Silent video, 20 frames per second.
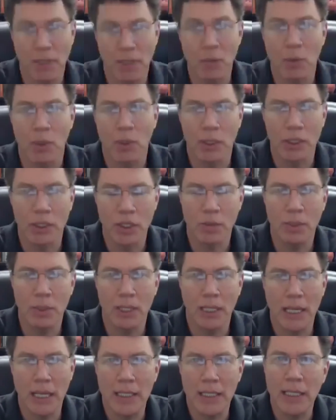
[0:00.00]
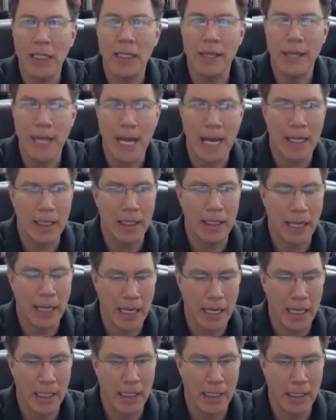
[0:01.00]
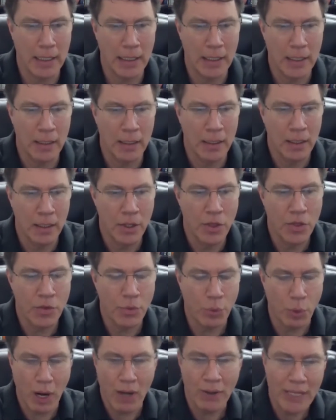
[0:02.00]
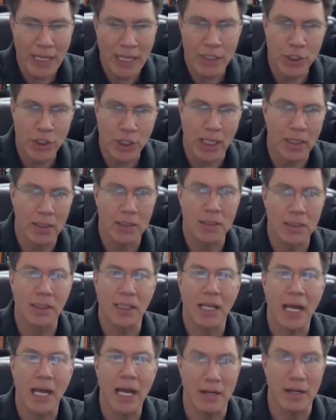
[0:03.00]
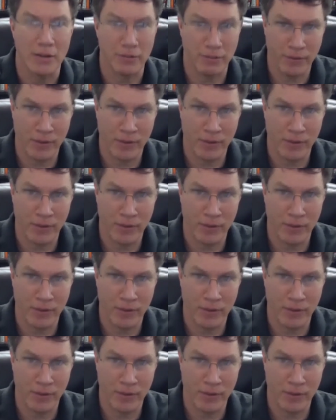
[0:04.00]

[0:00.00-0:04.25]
will accumulate. I think that can, throughout that child's life,